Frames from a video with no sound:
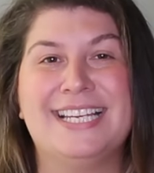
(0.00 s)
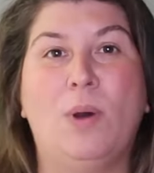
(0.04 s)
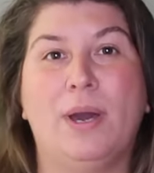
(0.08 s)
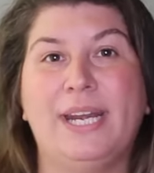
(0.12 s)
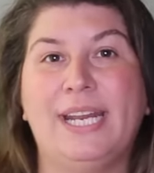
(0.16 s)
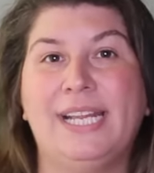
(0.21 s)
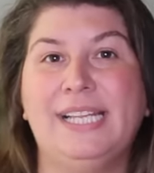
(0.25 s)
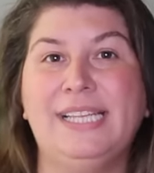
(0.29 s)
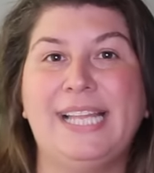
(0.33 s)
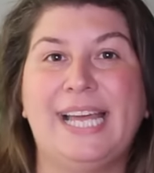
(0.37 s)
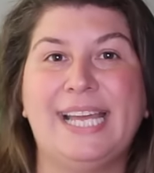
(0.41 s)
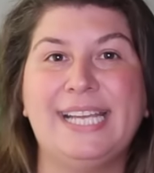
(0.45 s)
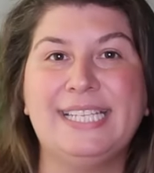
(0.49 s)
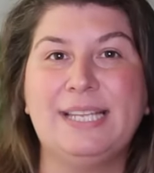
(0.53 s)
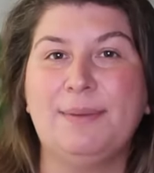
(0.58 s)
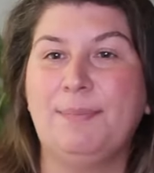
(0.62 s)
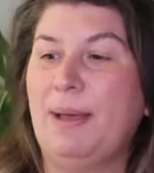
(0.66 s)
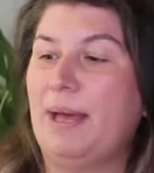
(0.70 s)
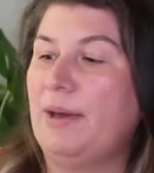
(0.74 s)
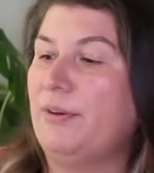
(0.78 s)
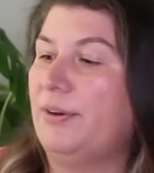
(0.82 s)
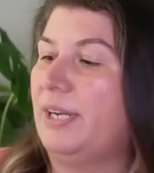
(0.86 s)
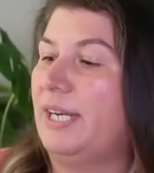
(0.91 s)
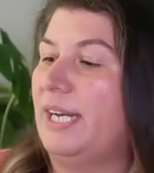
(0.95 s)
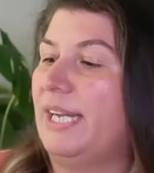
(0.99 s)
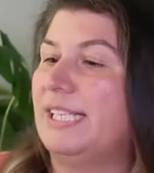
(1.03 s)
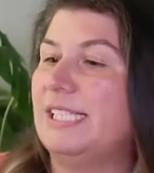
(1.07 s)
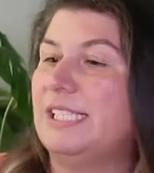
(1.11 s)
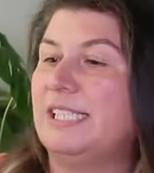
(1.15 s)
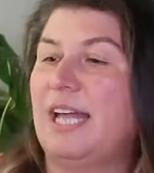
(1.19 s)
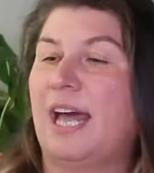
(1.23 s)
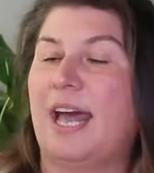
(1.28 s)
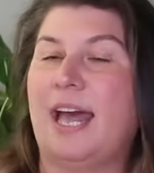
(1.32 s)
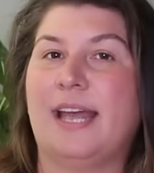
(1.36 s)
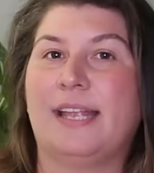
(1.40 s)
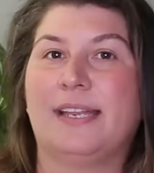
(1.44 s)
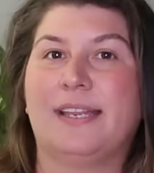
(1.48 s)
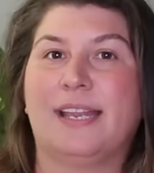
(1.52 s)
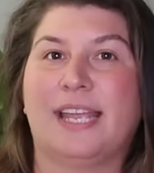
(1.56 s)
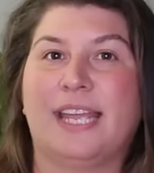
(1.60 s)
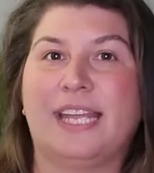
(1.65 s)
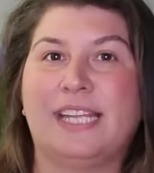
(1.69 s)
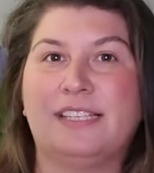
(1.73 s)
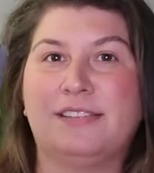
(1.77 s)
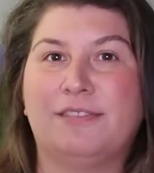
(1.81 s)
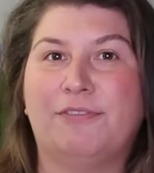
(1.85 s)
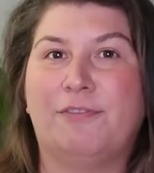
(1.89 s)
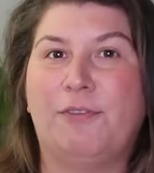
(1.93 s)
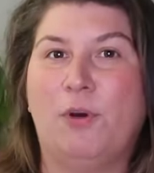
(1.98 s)
What I liked about it is that
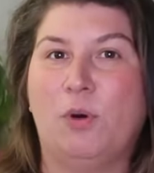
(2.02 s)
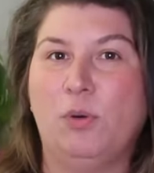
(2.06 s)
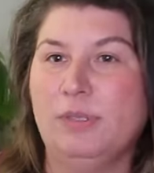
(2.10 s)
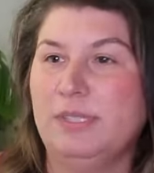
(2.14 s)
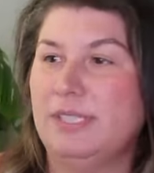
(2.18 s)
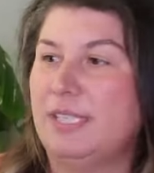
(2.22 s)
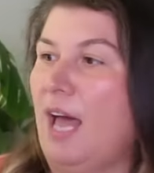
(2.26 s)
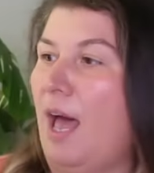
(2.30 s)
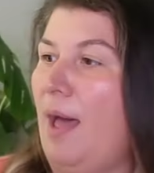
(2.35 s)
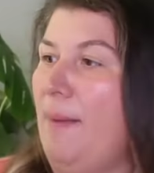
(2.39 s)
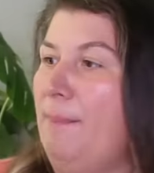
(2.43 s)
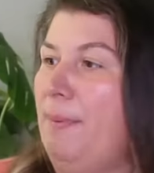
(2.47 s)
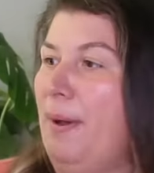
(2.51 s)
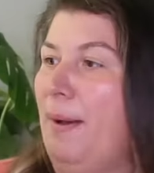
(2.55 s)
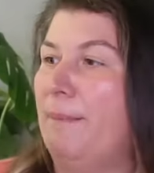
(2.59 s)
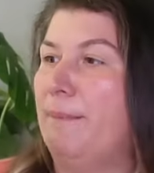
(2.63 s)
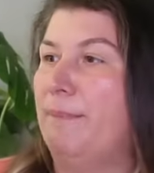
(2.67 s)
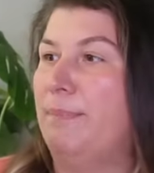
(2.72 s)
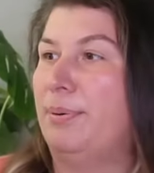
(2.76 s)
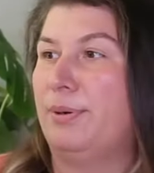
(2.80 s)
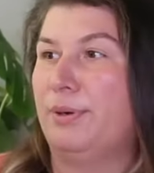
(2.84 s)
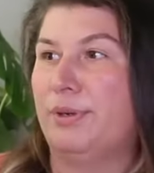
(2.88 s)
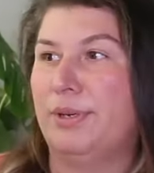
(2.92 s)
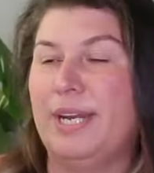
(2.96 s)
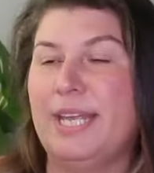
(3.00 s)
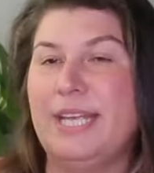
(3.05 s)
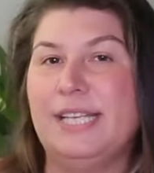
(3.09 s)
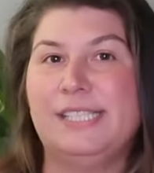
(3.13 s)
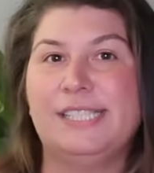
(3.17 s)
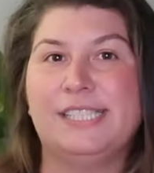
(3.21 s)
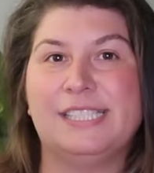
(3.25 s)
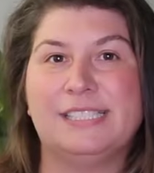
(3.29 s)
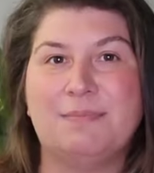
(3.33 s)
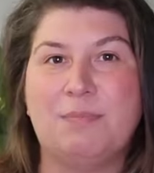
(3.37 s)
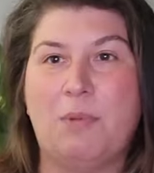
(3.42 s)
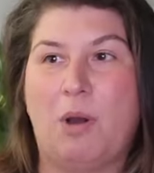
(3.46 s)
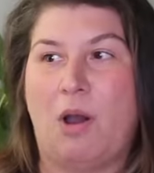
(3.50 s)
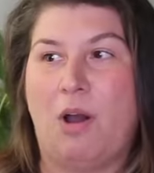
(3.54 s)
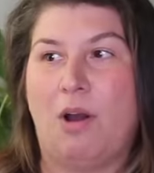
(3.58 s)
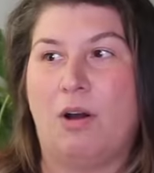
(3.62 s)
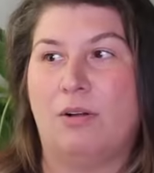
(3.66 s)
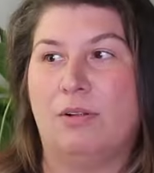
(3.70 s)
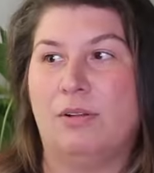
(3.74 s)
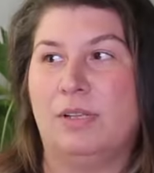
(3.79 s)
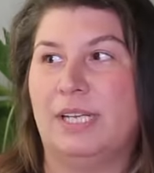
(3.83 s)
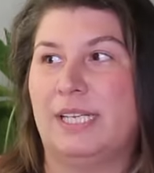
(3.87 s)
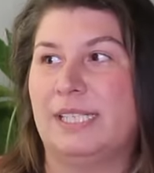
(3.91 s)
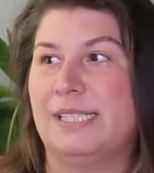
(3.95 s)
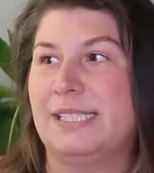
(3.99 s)
it folds up pretty
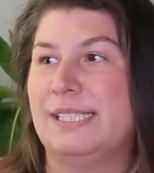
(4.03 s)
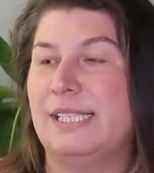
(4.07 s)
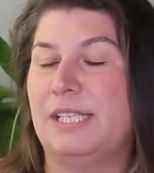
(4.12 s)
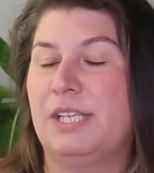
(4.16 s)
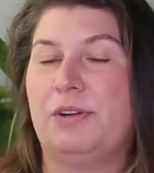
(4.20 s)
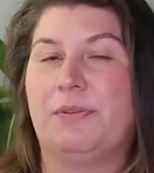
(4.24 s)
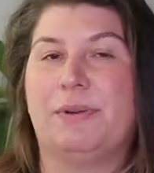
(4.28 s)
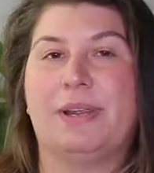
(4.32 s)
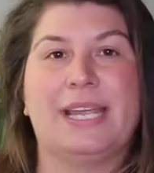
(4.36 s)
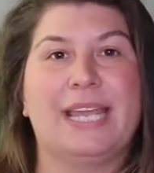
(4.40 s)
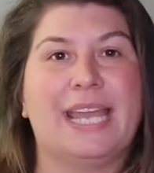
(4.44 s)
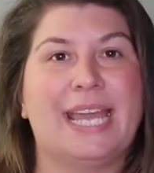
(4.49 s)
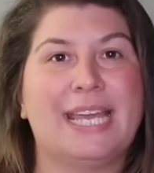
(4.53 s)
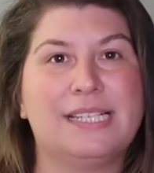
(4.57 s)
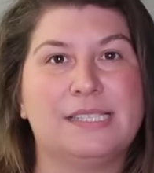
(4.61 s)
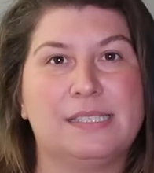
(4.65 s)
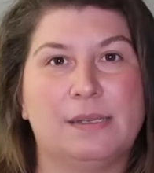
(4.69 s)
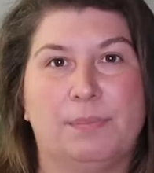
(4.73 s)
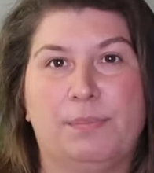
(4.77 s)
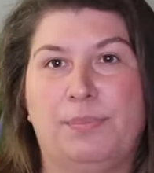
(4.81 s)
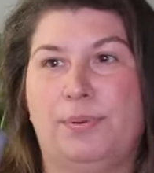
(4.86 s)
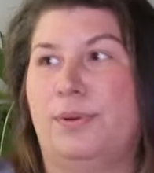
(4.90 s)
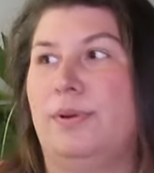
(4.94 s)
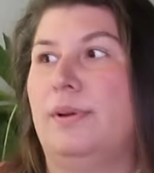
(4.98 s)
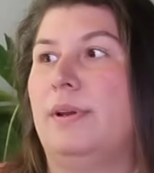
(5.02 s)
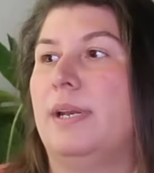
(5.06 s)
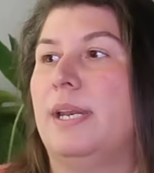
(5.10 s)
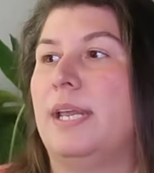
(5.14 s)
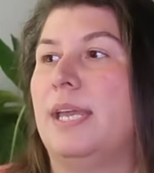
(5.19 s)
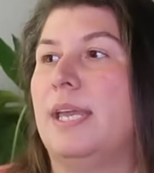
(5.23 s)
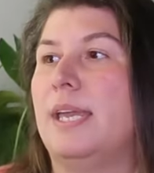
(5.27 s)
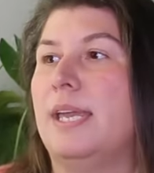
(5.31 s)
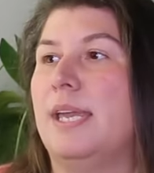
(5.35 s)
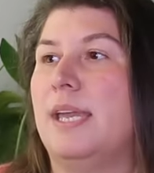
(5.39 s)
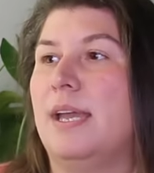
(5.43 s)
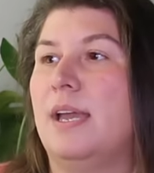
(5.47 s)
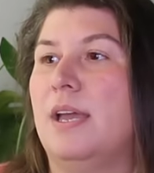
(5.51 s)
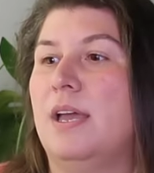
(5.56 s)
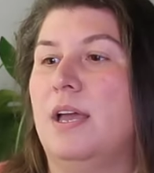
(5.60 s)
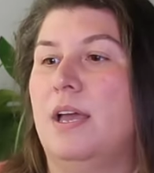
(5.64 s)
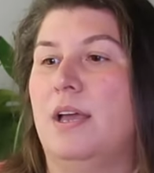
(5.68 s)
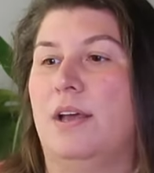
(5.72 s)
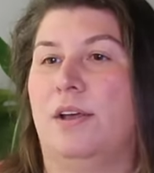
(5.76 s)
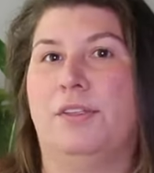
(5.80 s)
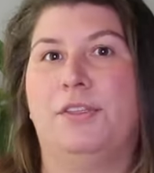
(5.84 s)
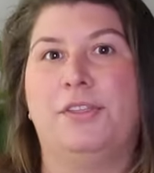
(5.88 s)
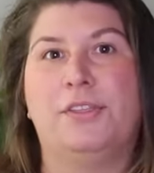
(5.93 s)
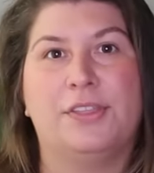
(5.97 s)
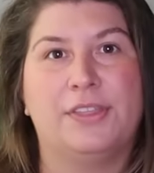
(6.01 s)
small considering it's a pretty
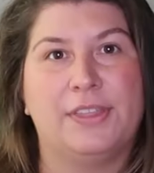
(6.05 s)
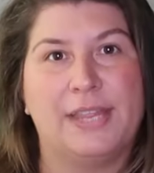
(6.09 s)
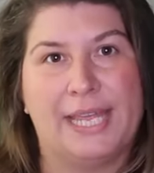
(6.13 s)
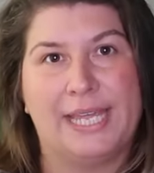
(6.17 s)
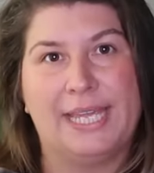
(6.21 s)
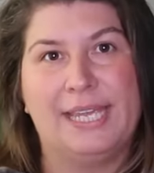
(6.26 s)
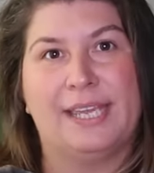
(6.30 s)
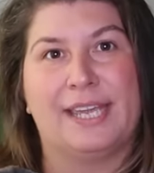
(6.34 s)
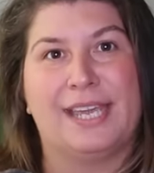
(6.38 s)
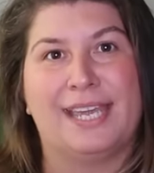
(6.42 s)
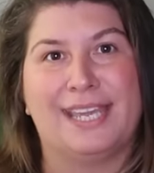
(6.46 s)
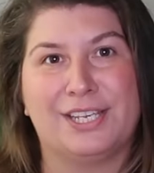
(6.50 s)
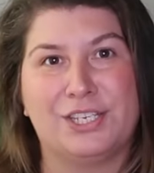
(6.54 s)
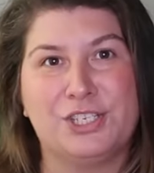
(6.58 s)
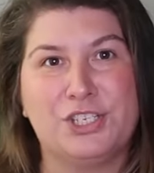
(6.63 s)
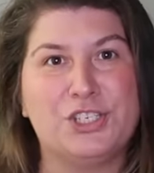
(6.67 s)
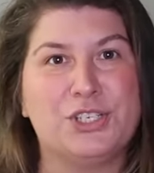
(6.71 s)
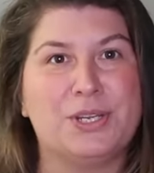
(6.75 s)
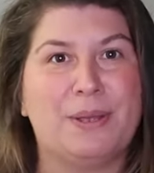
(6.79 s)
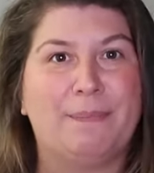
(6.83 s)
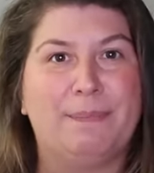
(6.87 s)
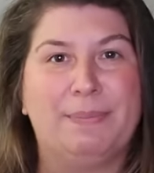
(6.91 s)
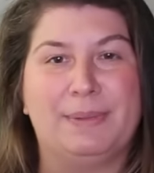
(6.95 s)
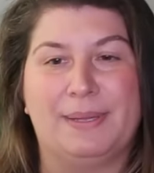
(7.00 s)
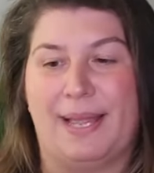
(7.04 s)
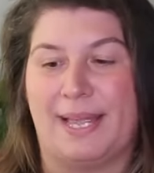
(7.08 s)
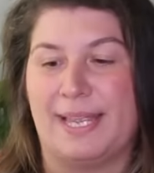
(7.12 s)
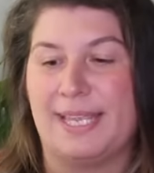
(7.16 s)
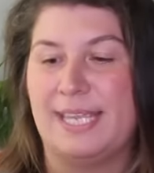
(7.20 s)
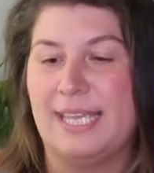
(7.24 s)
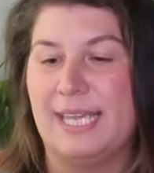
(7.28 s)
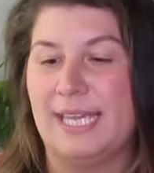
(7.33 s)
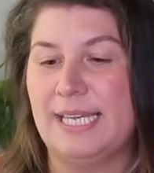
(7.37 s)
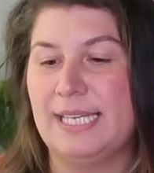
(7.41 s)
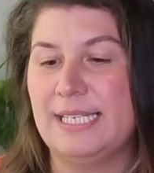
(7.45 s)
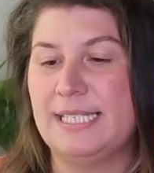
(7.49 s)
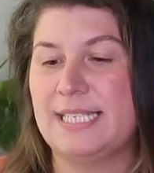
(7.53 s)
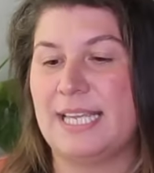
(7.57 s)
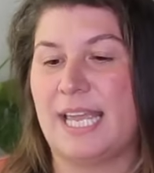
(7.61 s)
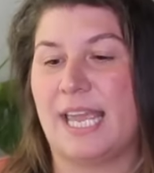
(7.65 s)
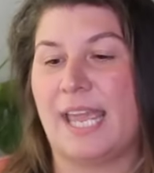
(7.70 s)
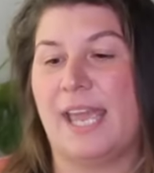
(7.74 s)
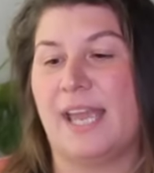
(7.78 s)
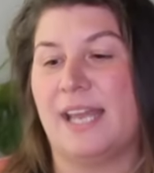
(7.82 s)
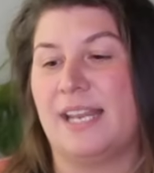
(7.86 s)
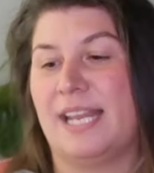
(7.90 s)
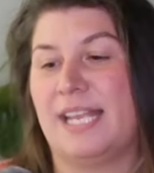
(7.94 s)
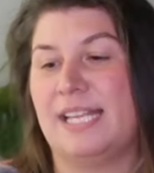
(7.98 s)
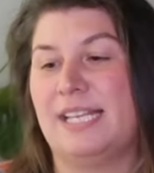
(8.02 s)
thick-ish blanket,
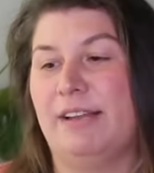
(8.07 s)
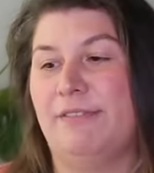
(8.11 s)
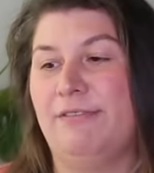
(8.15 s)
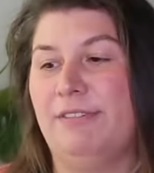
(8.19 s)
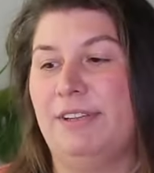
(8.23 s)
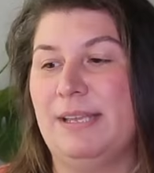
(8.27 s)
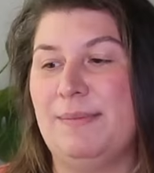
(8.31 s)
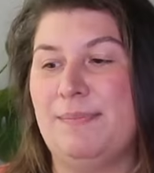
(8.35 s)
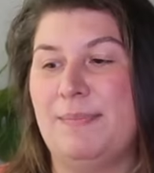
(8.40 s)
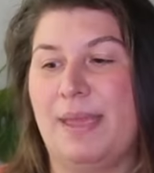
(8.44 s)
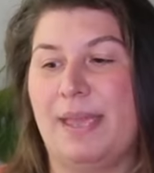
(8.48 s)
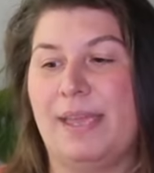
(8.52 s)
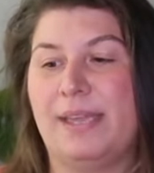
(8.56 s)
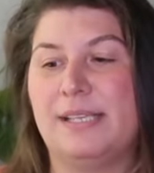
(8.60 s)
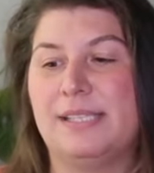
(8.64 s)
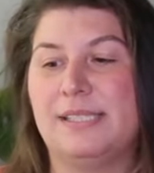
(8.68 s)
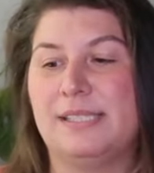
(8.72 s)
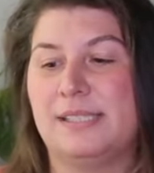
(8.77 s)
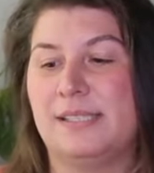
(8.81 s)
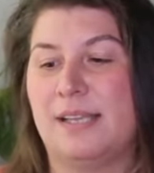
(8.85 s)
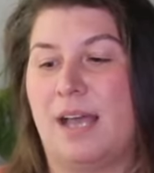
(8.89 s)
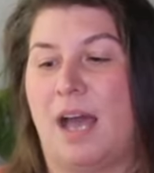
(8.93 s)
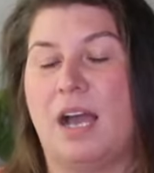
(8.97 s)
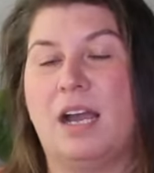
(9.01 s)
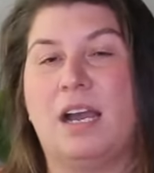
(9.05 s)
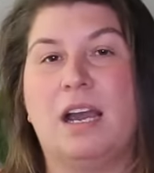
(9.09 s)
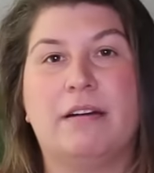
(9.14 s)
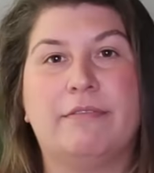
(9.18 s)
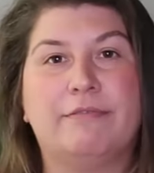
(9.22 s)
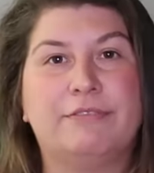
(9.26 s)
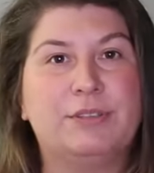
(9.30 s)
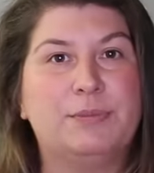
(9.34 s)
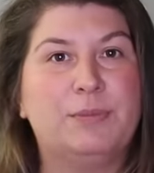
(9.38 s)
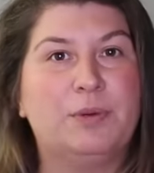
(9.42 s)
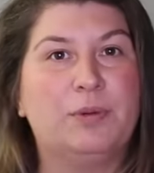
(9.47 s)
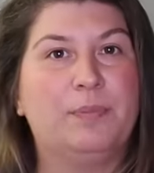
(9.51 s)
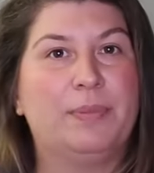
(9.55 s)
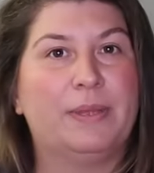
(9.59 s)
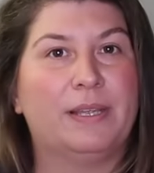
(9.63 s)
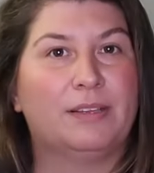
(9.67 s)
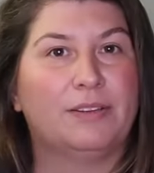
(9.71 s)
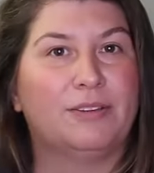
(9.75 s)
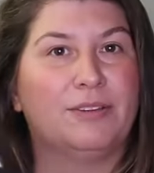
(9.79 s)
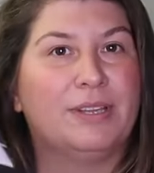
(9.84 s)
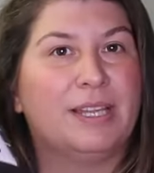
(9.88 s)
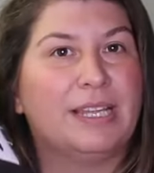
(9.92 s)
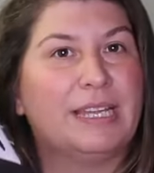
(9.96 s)
and it definitely makes a comfortable pillow.